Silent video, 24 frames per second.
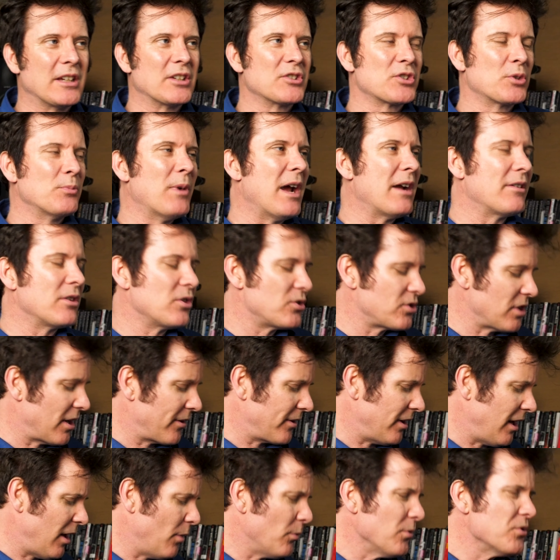things around each
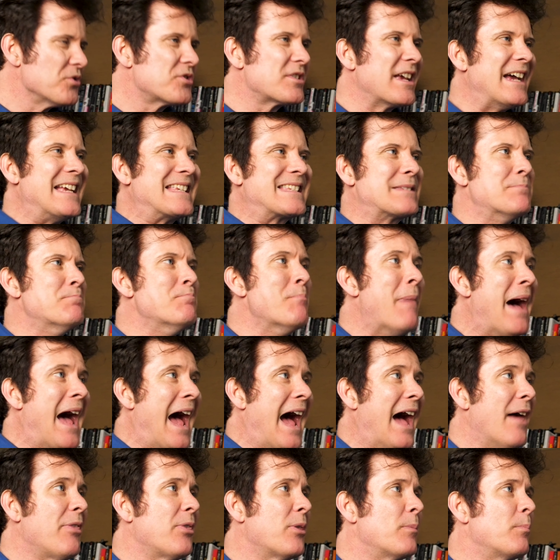other. I wouldn't say it's
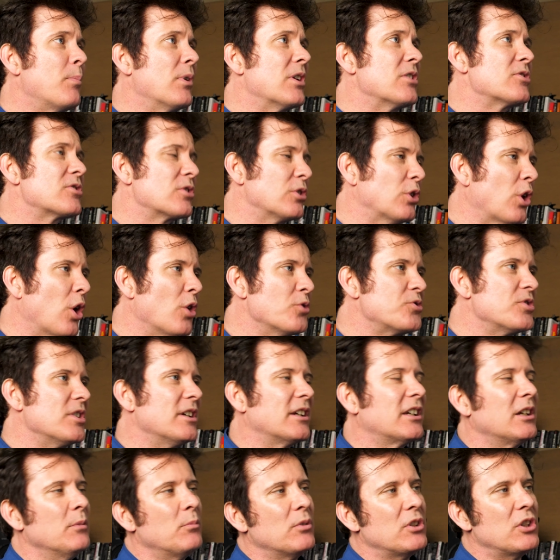math, but it's
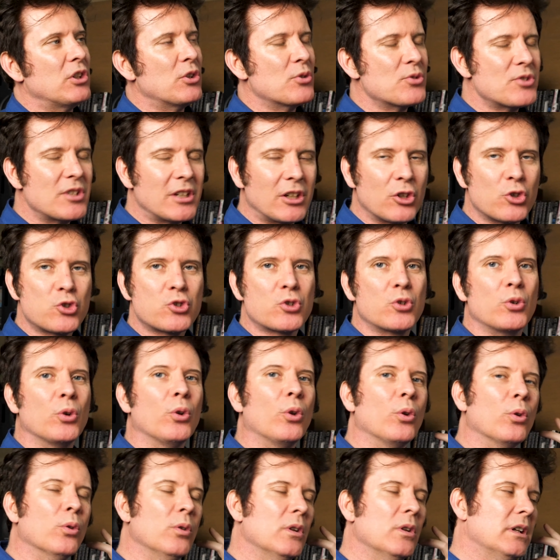logic, and we're using a
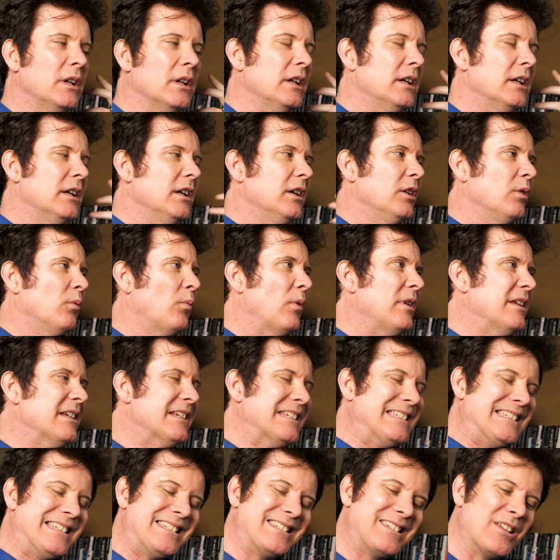tool.
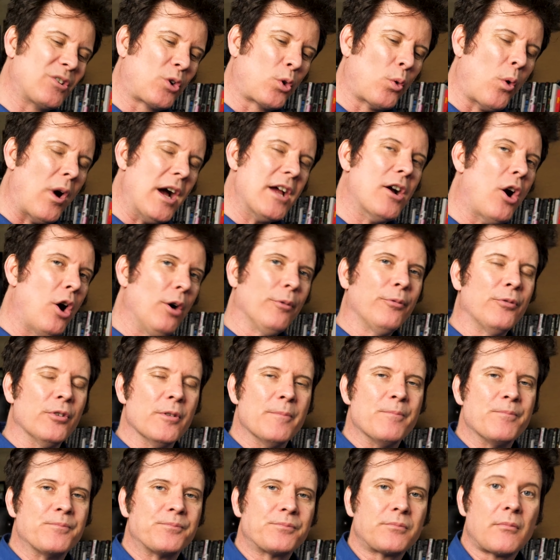Quite
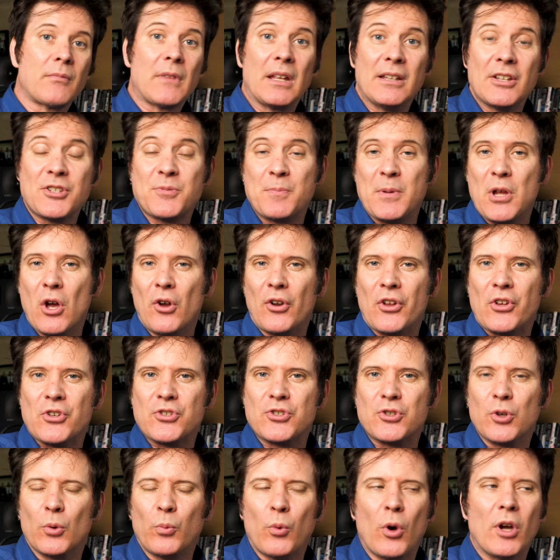often, let's be
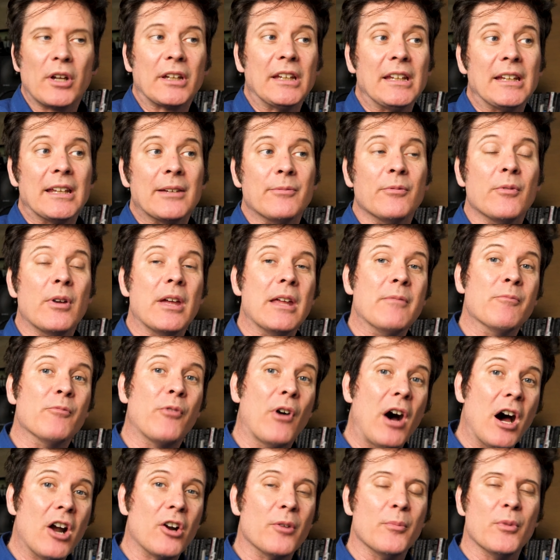honest, you're working in
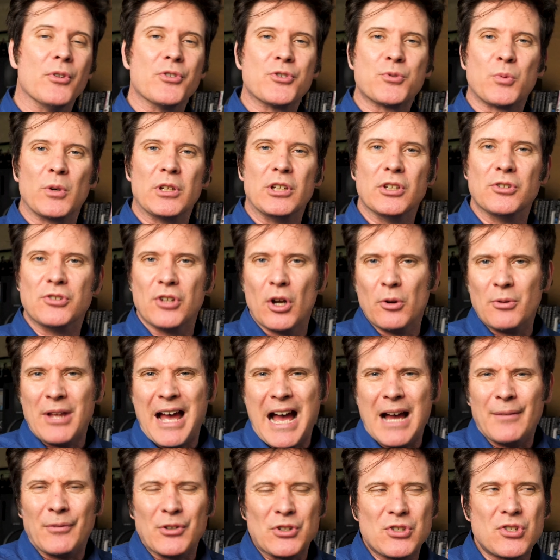environments where you don't
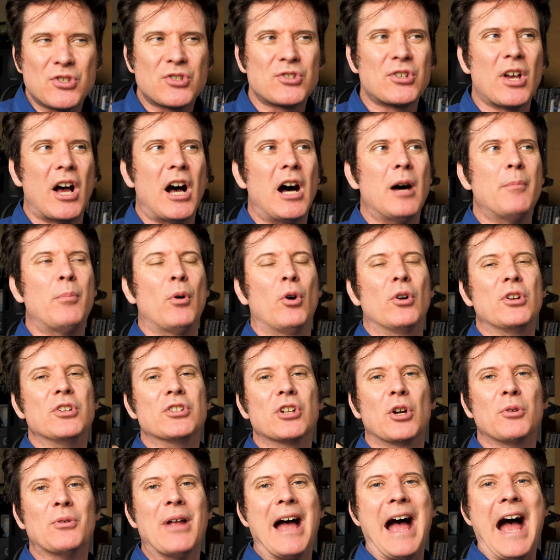have a sub, or you
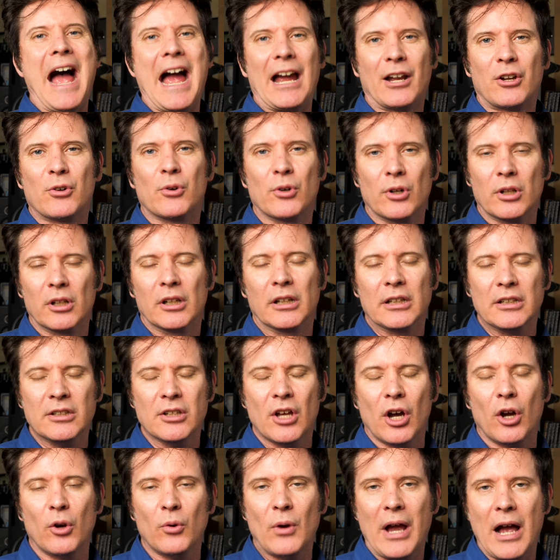don't accurately
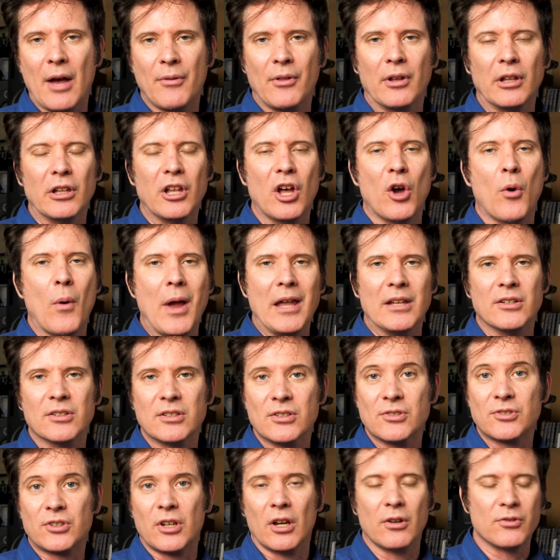know how the low end
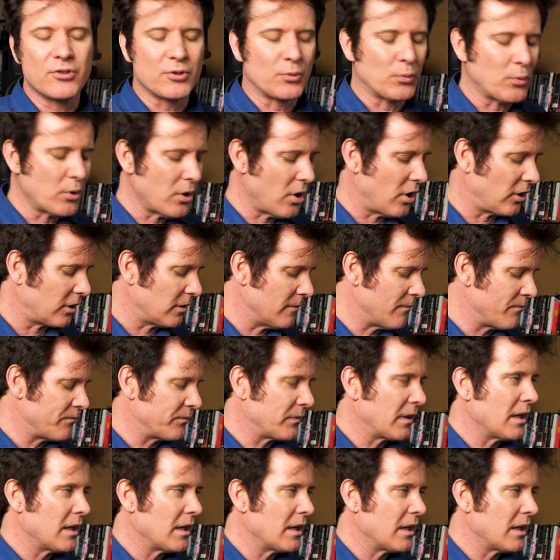is going to work.